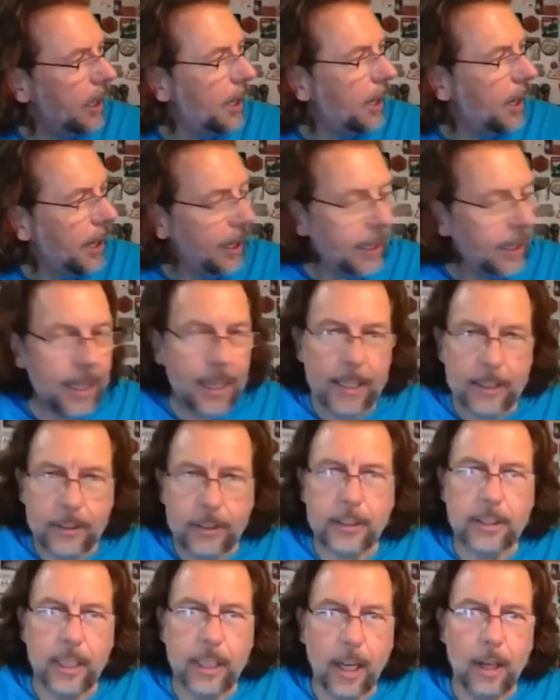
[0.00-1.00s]
and it
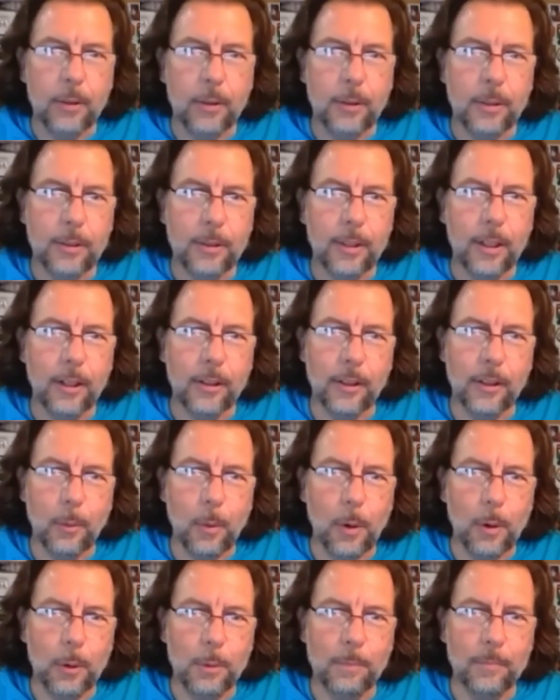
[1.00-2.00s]
is snow on the
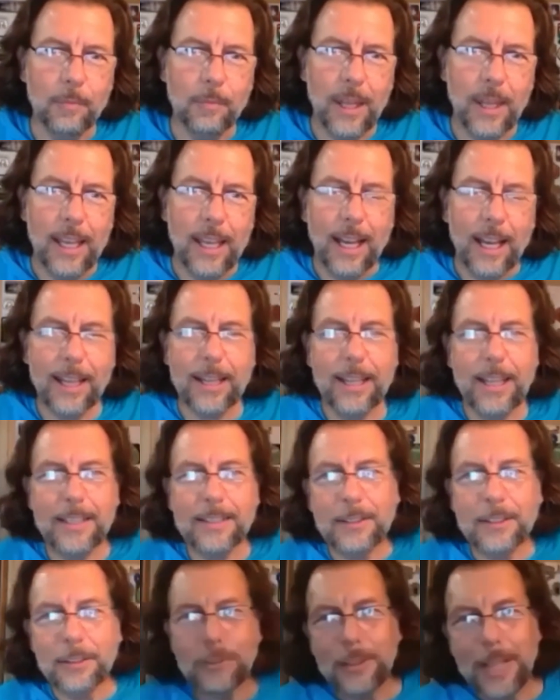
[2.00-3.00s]
wall. And
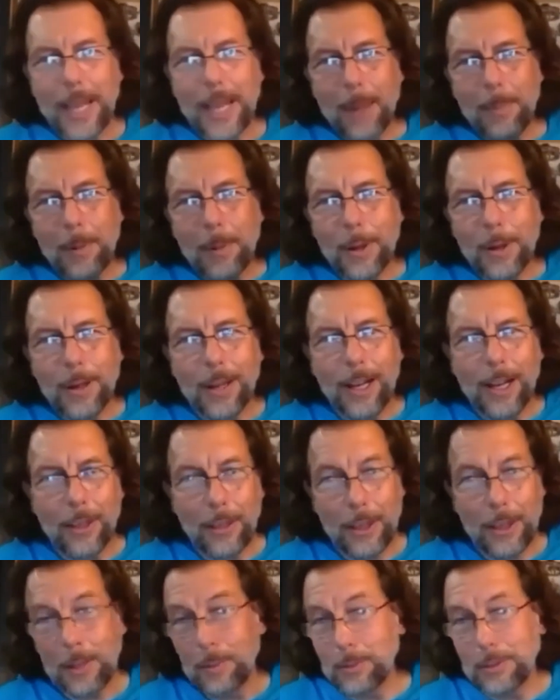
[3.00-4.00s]
there's a snapper, and I
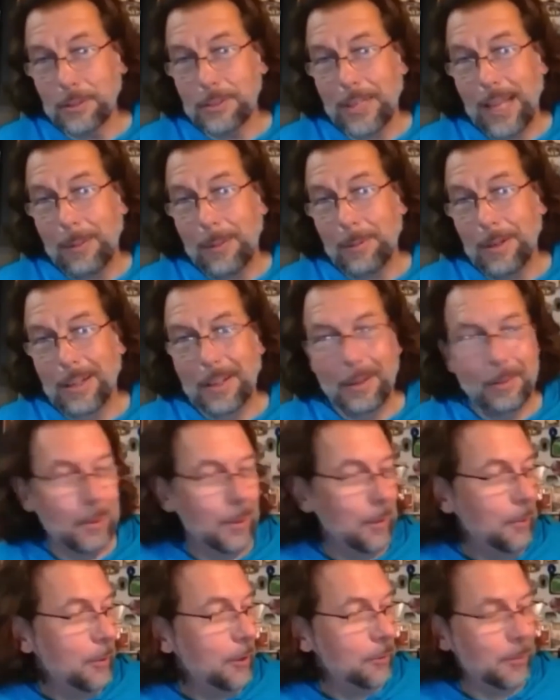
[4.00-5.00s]
think it was a snapper, I don't know
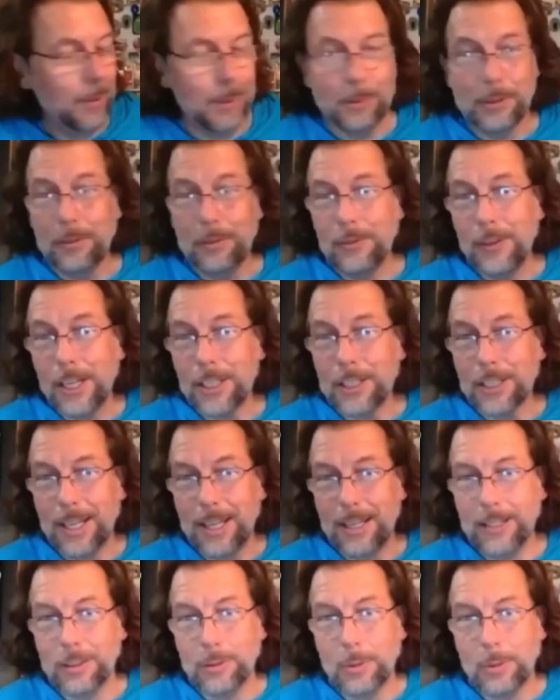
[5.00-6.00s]
what it was, but there was a fish
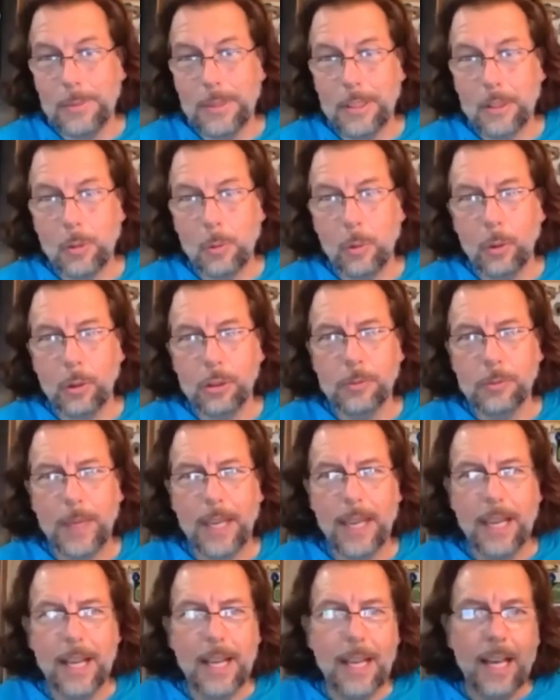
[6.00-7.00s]
kind of swimming towards
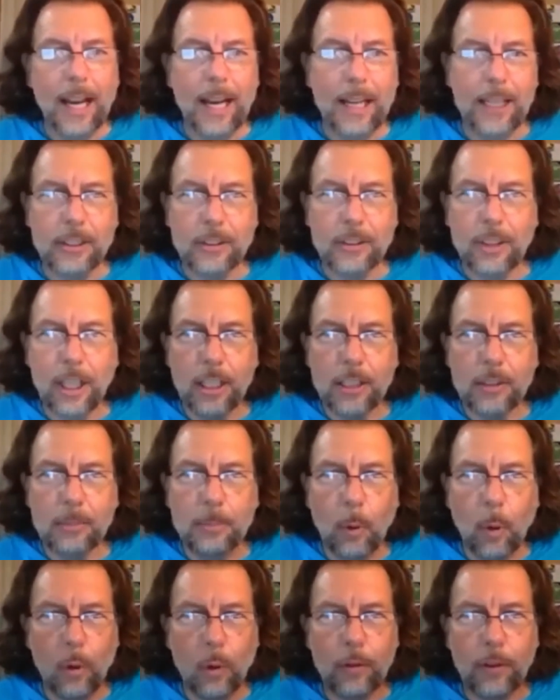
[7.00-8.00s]
me. And it starts
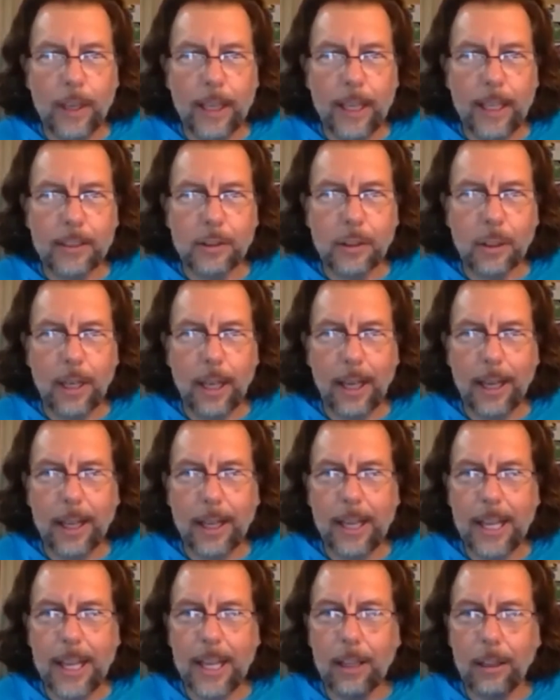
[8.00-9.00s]
morphing into like
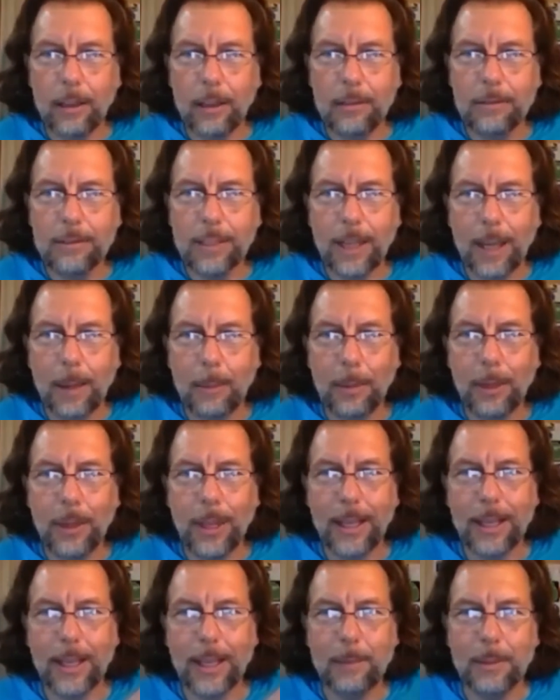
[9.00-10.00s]
an eel type
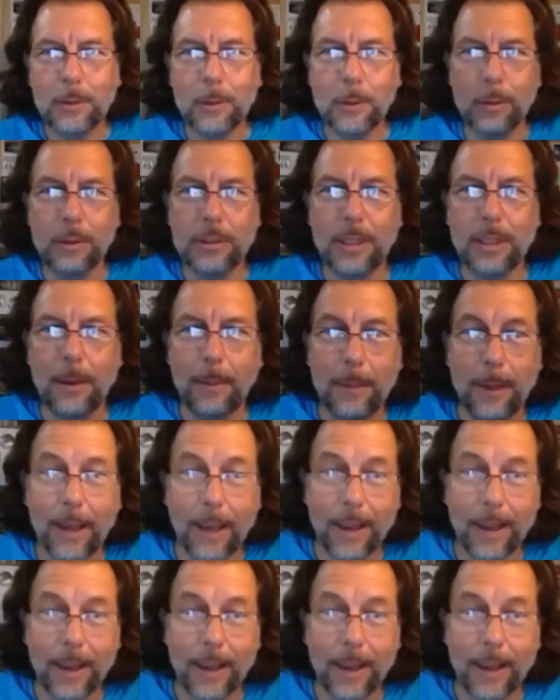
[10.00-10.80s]
thing coming towards you. And